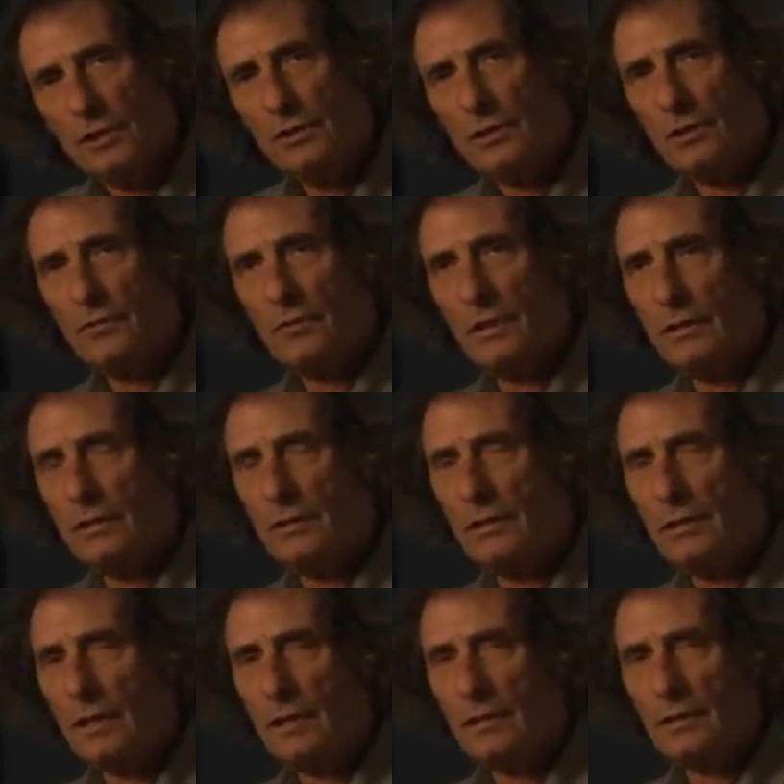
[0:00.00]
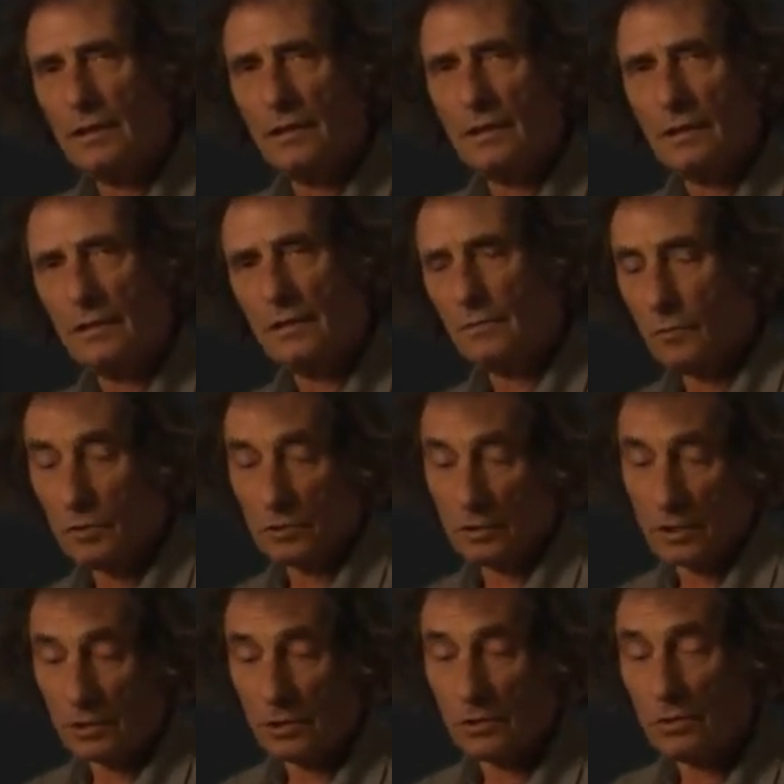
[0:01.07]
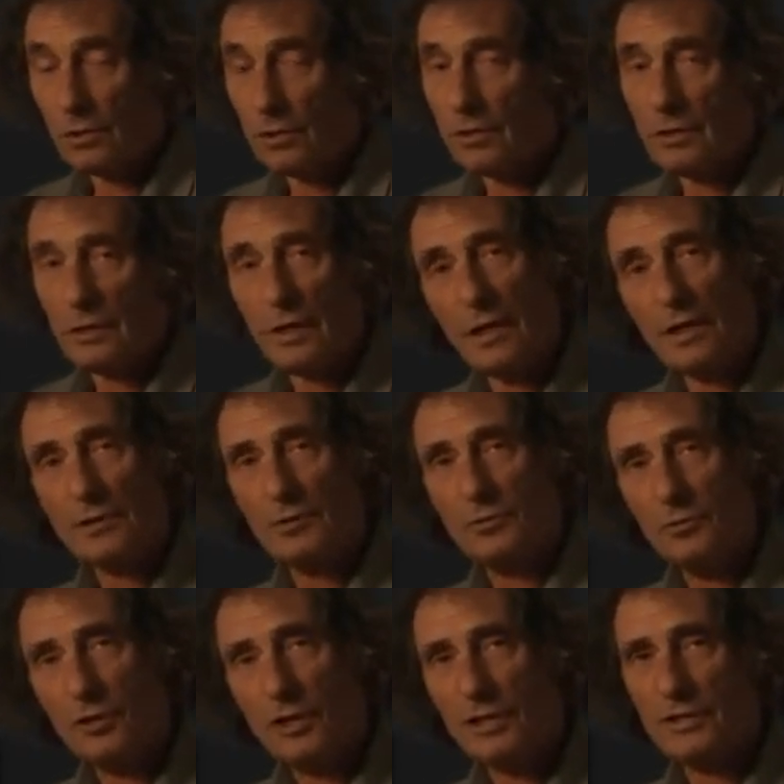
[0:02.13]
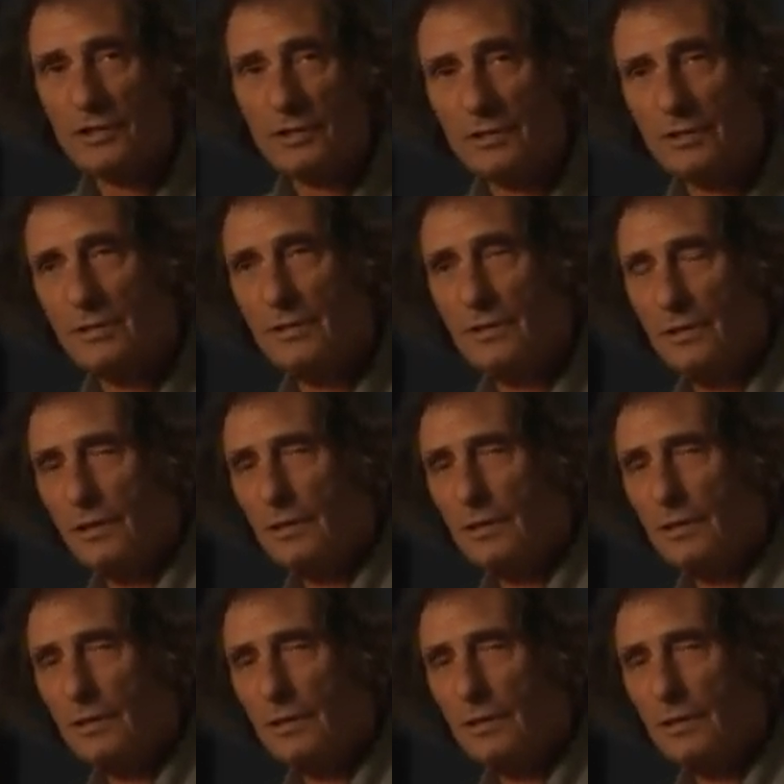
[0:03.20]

to integrate data that you learned in the last two lessons.